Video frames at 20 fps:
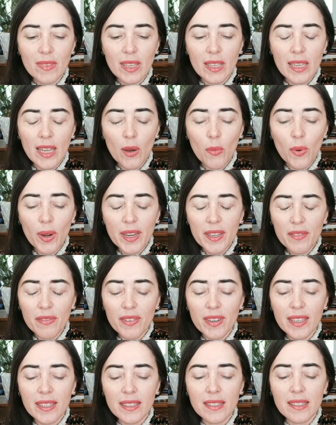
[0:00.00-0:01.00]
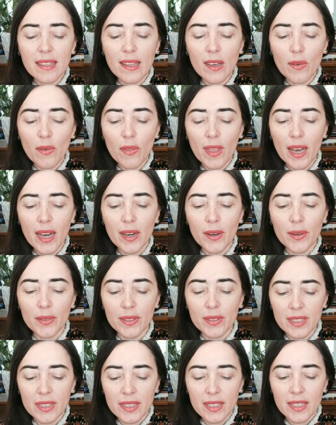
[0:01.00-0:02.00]
Now, what if I slow
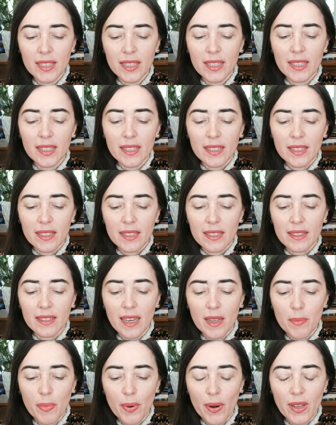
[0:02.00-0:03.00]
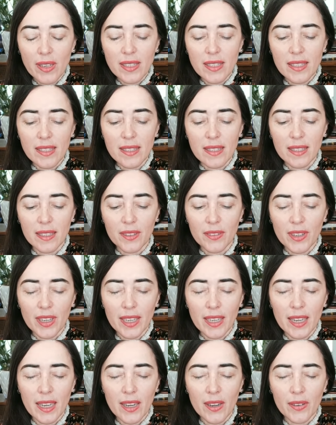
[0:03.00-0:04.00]
down that processing
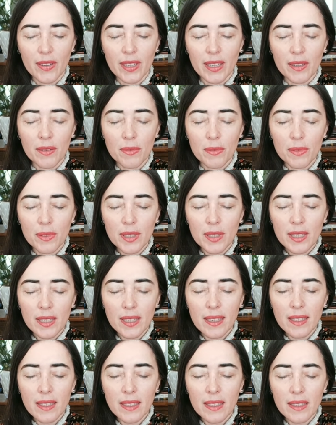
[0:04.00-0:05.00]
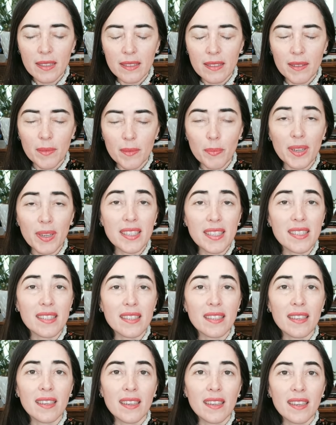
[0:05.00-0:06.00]
right now and I really, and
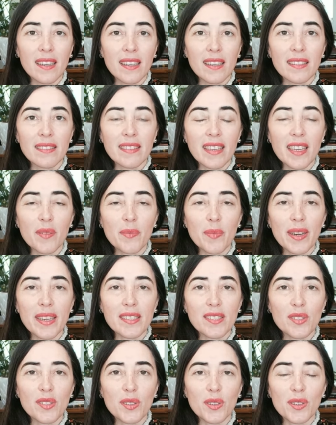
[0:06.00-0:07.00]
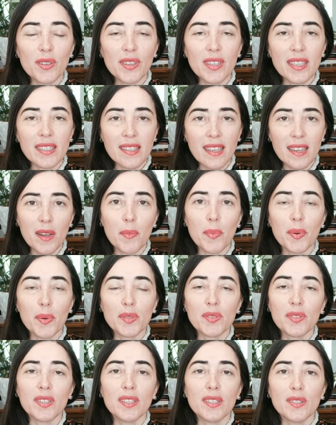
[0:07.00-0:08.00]
please take my story as an
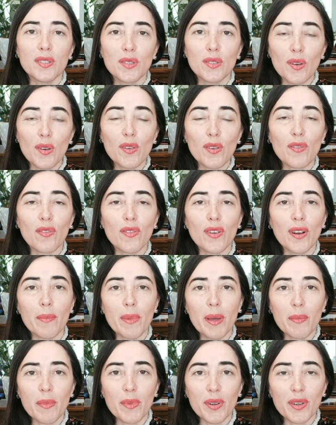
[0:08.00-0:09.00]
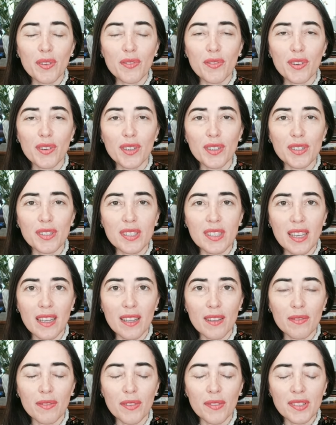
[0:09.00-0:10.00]
opportunity to look for a memory for
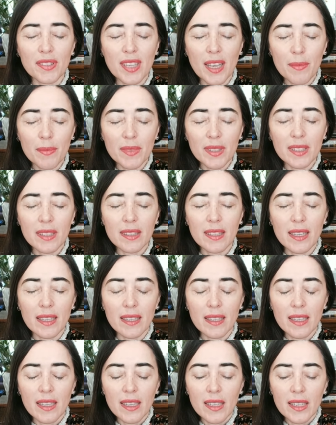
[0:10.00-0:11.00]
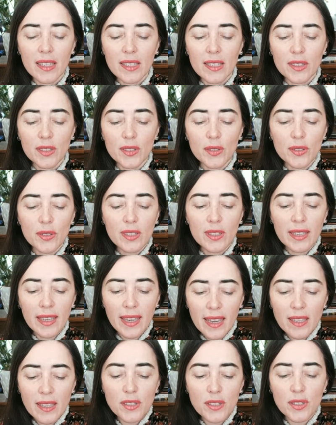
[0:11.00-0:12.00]
yourself of something that you
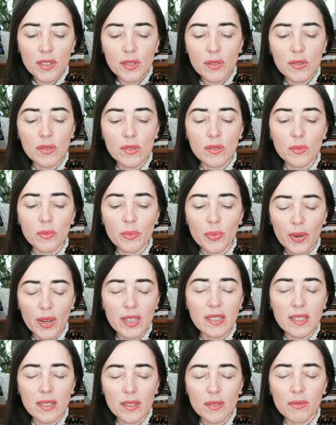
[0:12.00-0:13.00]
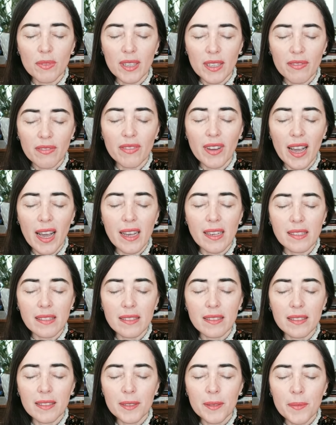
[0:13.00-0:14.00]
can choose to process really
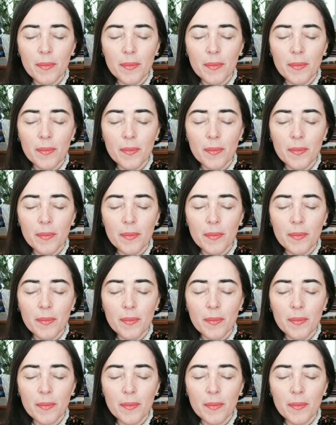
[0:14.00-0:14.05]
fast